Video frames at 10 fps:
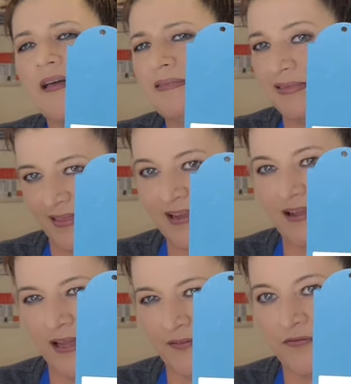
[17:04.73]
I think
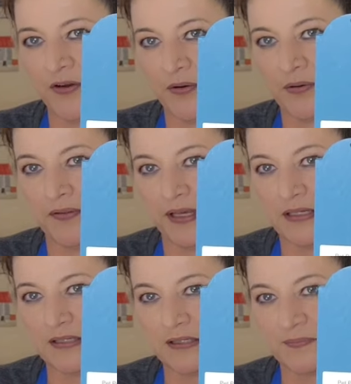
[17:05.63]
I have a photo of
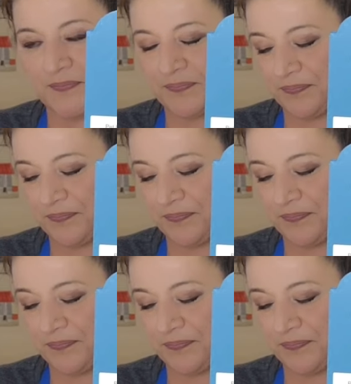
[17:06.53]
this.